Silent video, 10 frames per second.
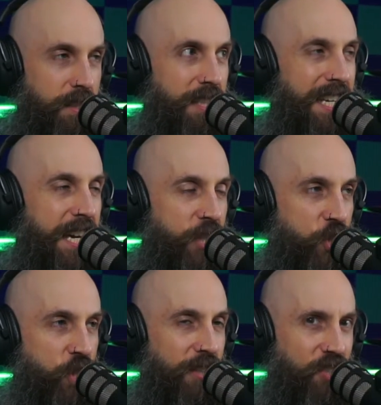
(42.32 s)

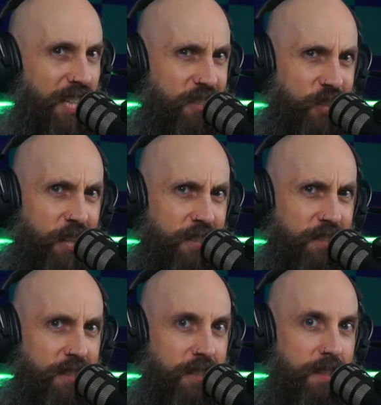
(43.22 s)
Ish. 6
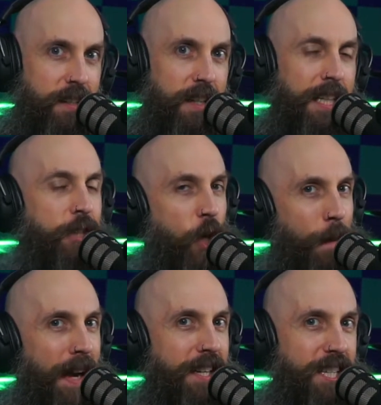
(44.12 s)
years? Let's go
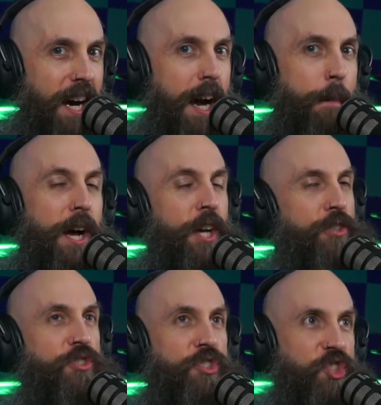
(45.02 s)
back in time.
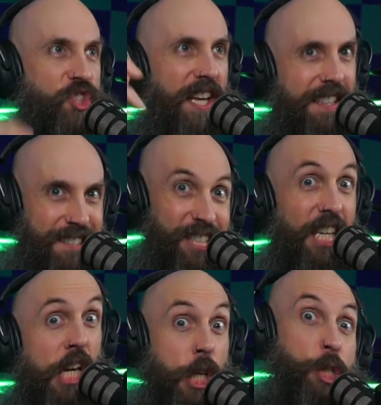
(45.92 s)
6
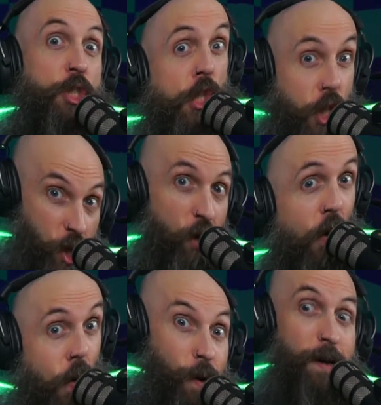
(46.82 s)
years ago.